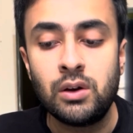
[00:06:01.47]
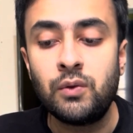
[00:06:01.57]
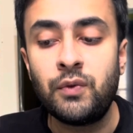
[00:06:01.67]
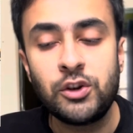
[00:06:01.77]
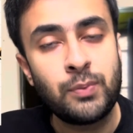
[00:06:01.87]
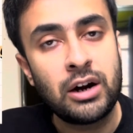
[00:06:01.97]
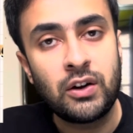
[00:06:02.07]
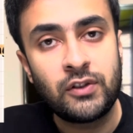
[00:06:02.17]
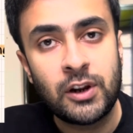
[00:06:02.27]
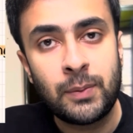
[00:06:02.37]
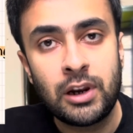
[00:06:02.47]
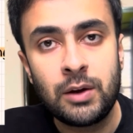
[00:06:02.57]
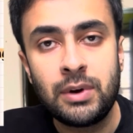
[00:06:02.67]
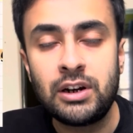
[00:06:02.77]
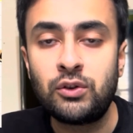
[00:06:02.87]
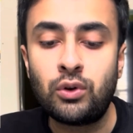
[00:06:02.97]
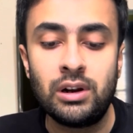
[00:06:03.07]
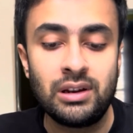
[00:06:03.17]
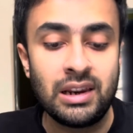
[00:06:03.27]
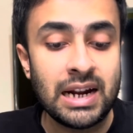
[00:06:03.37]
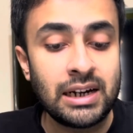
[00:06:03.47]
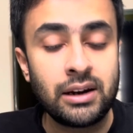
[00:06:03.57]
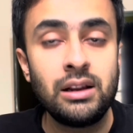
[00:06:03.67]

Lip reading: Which part of cerebellum? It is called the lateral